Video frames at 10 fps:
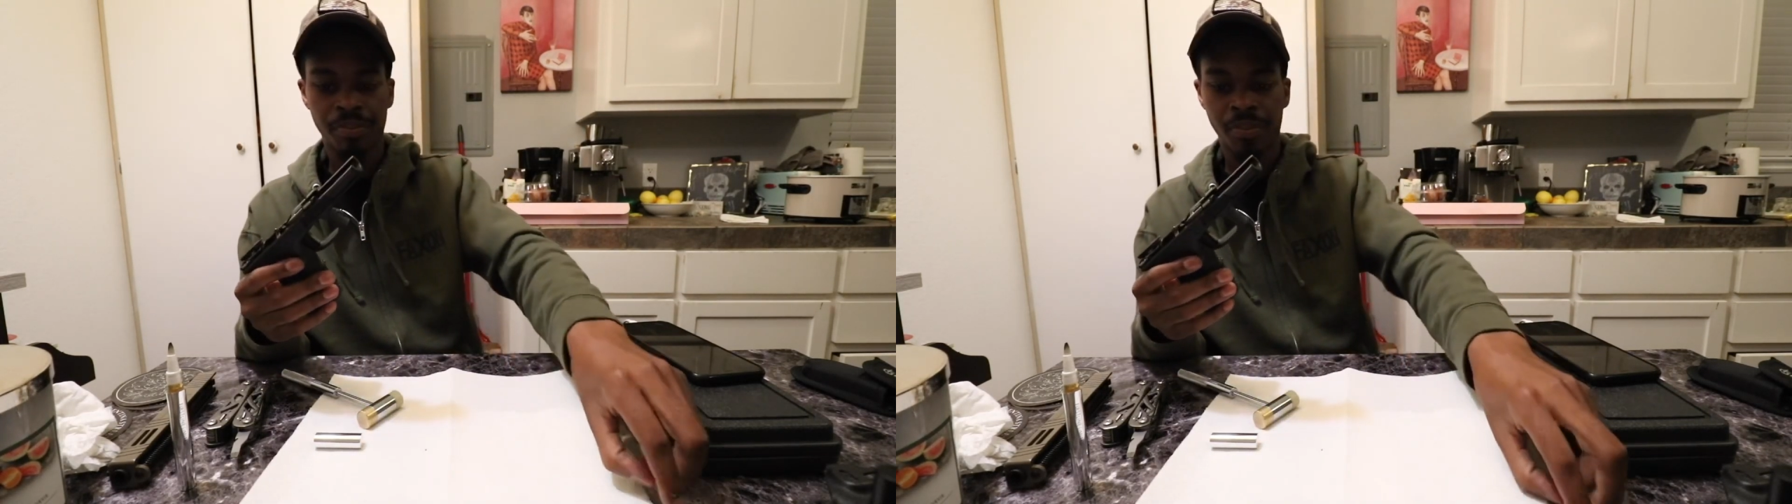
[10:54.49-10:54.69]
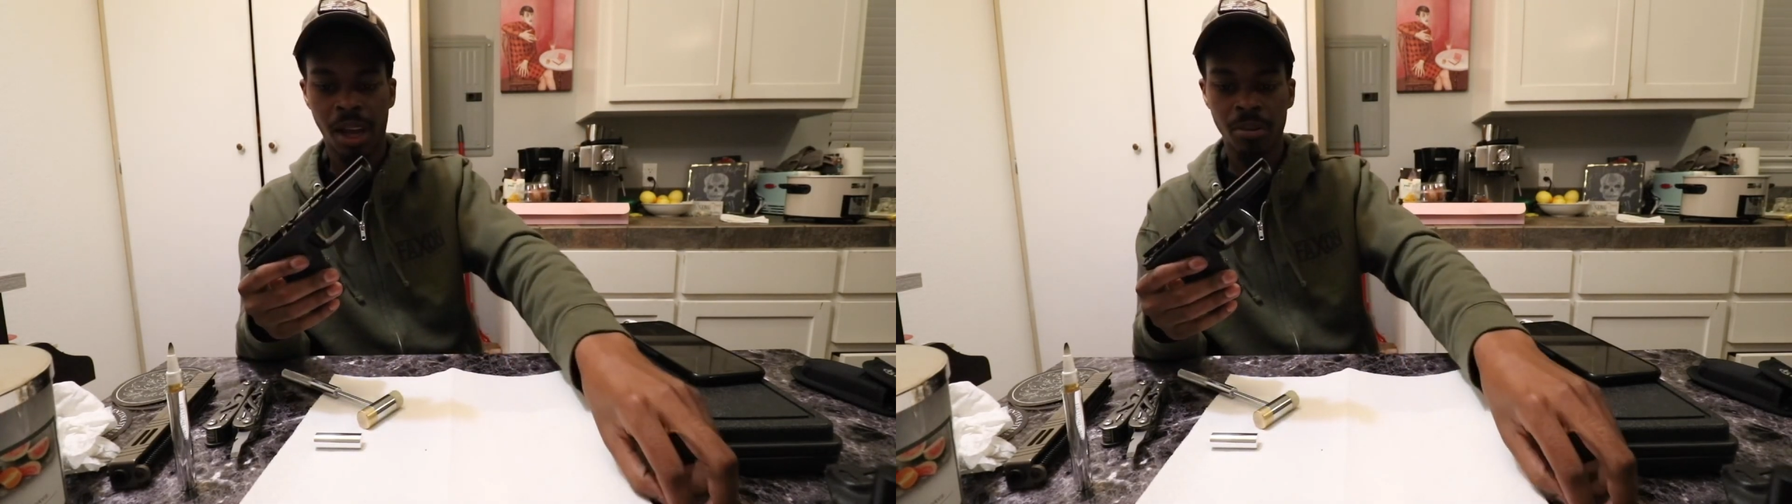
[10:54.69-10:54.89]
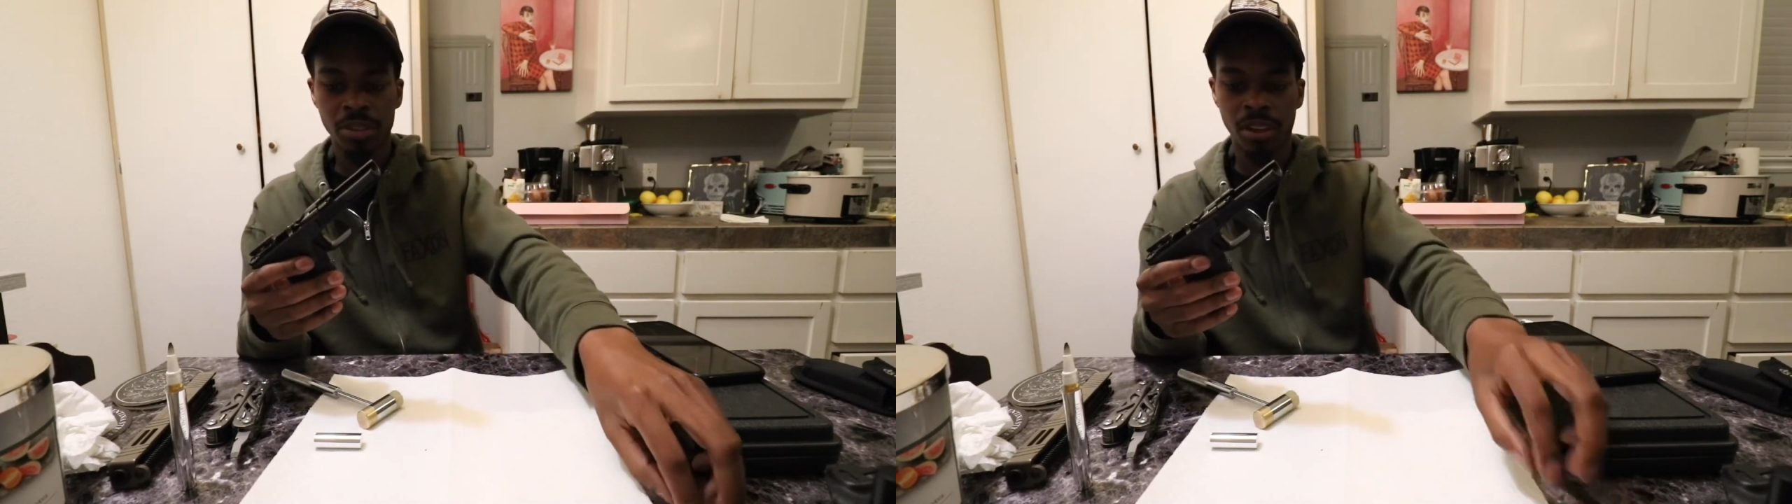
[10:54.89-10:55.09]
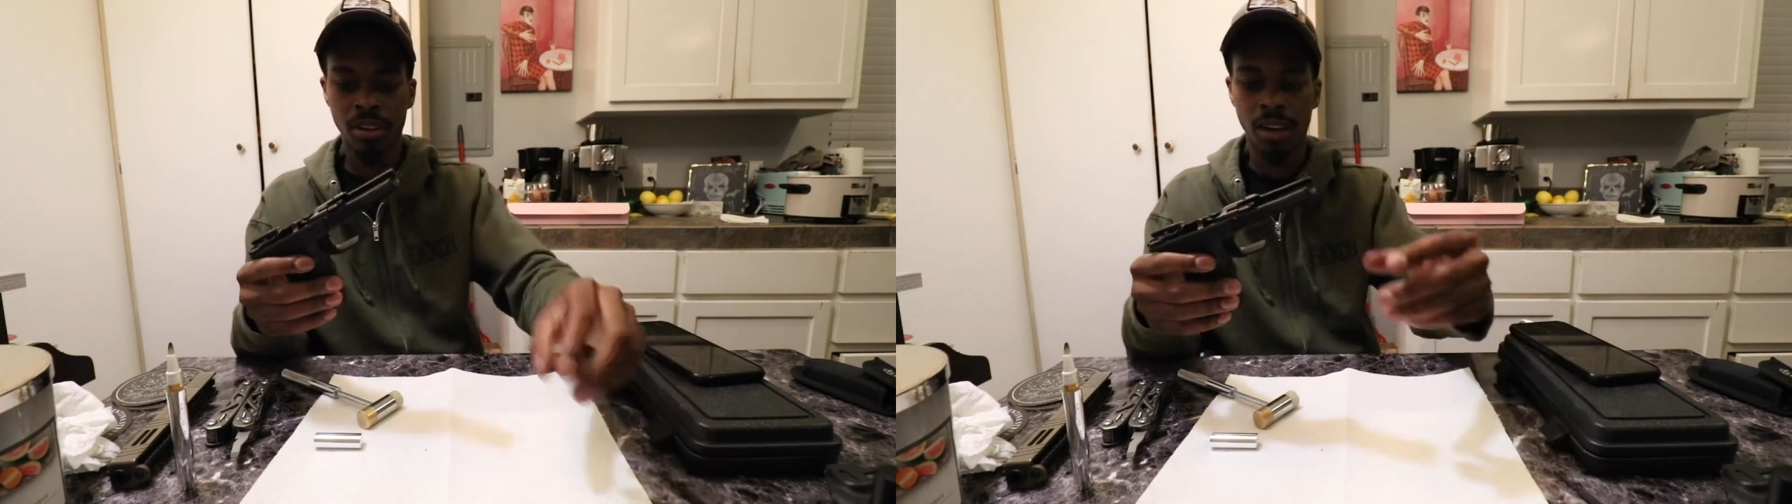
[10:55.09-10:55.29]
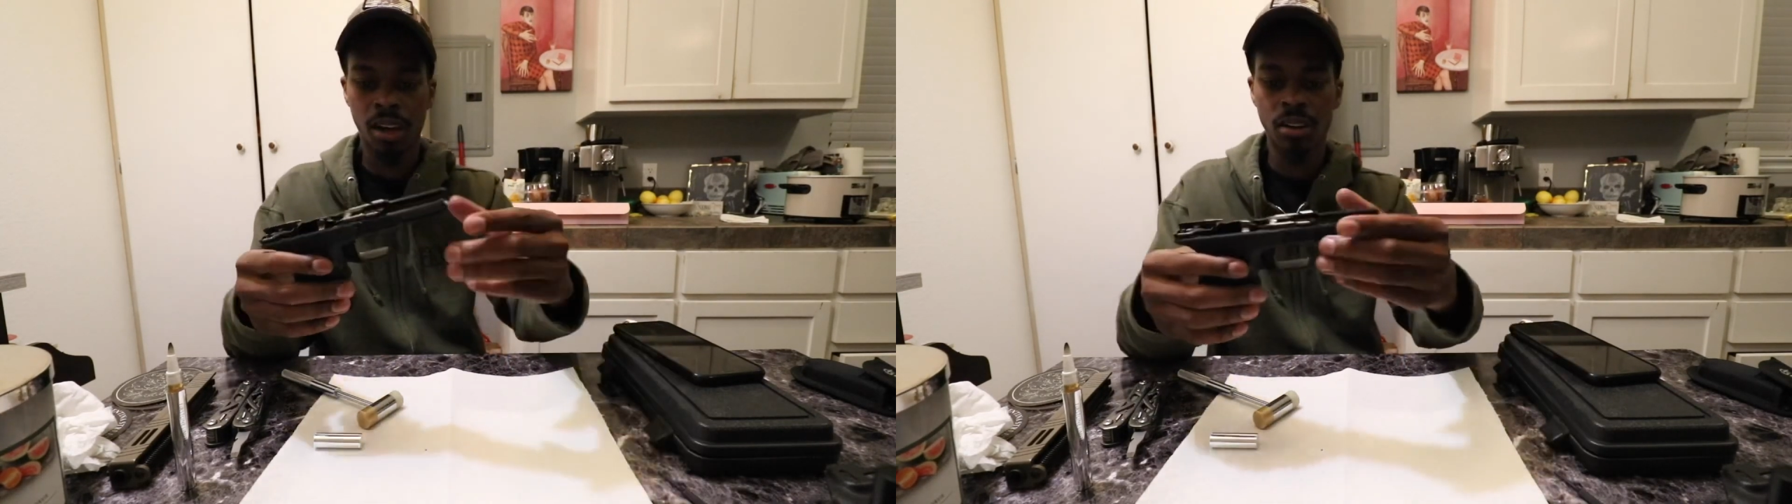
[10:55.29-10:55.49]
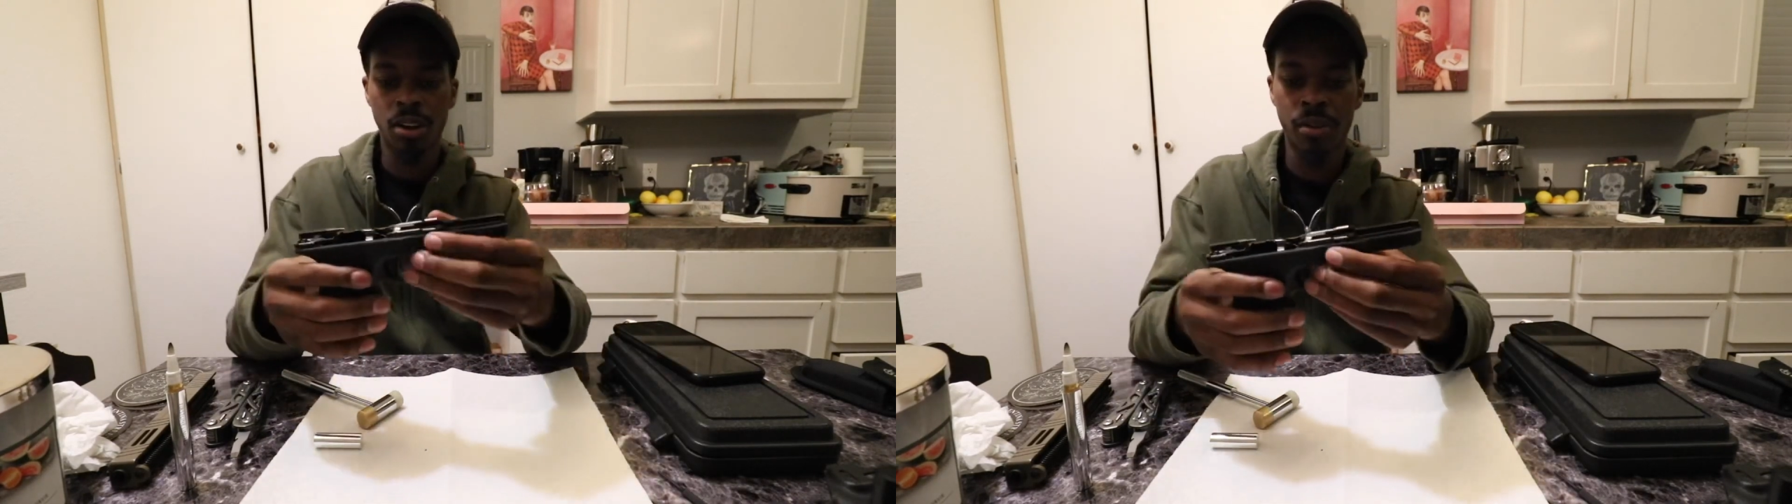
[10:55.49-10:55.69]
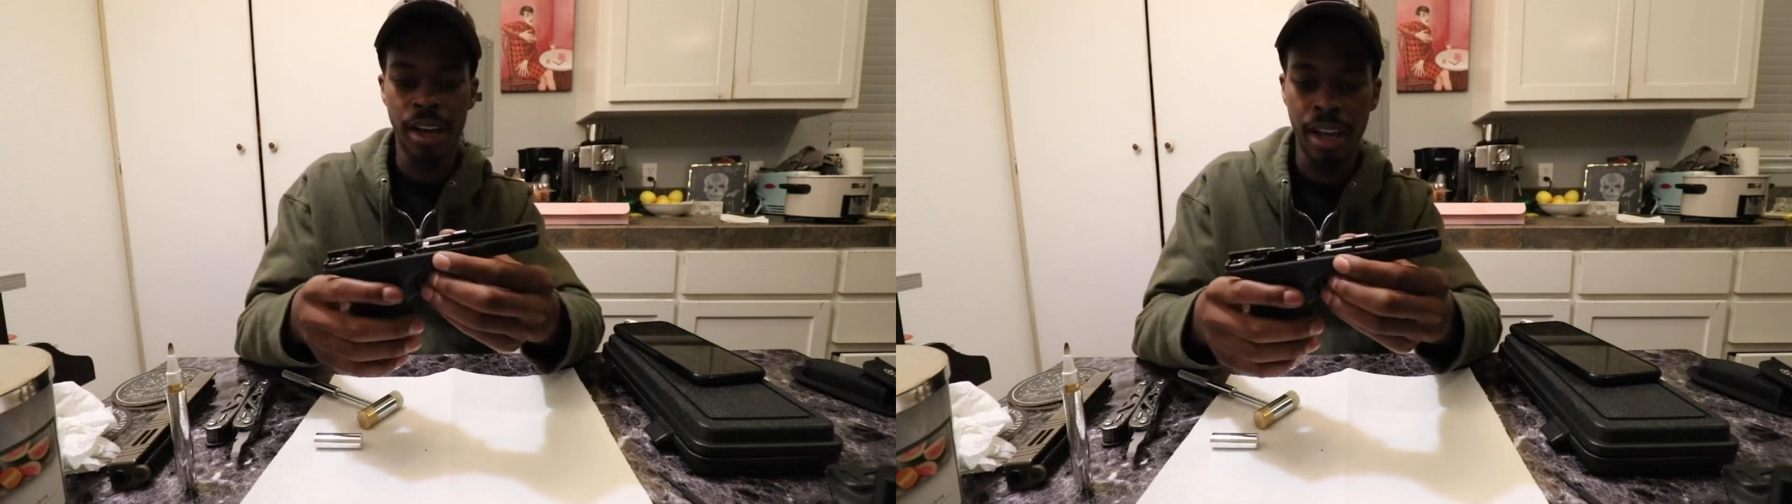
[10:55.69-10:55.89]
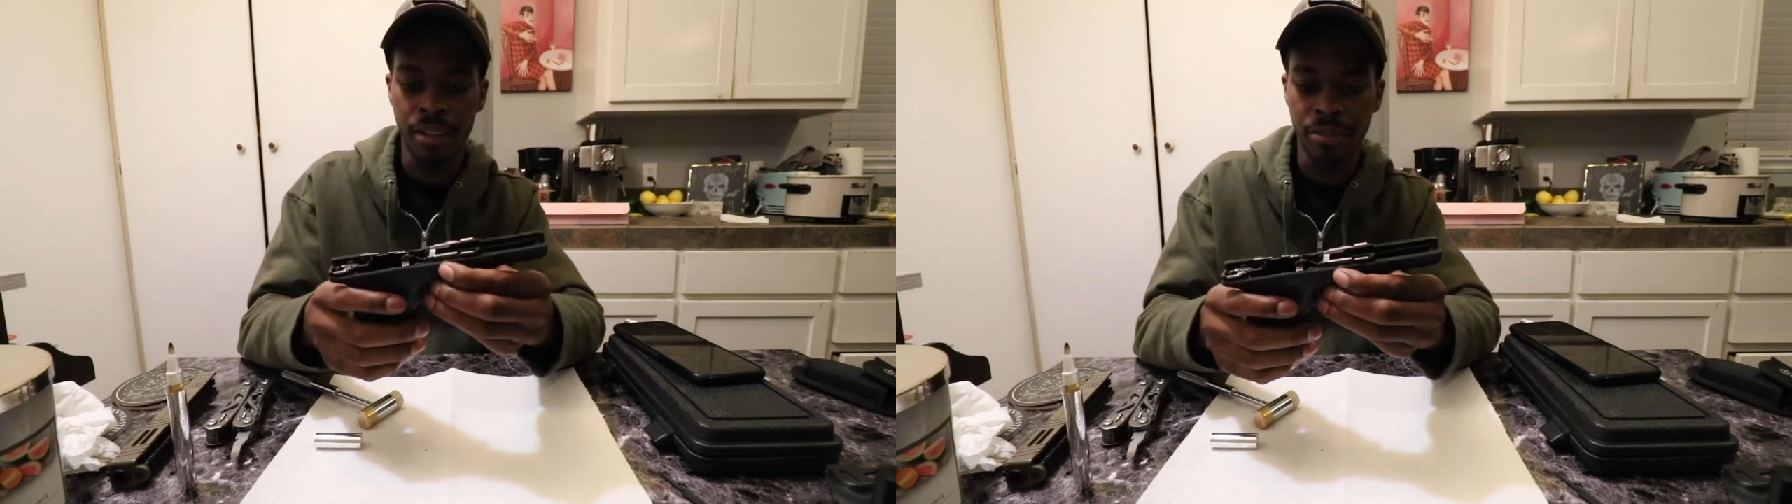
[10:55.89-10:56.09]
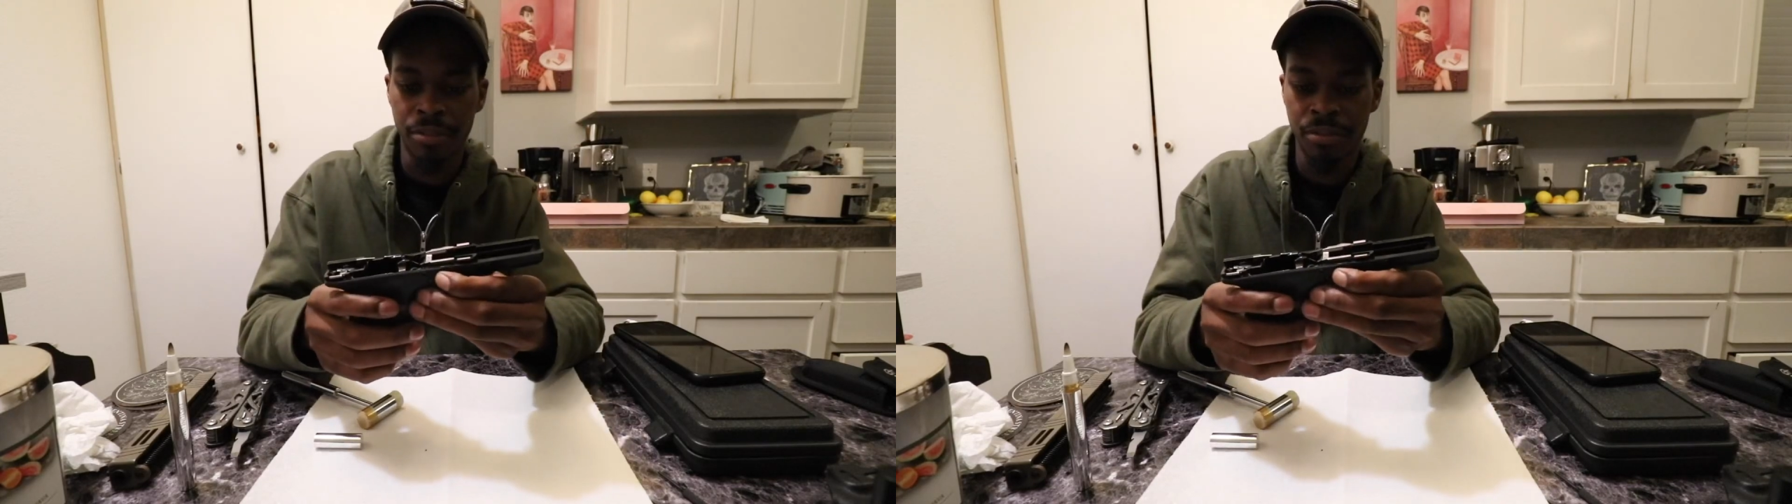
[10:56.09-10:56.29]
That was our lower half.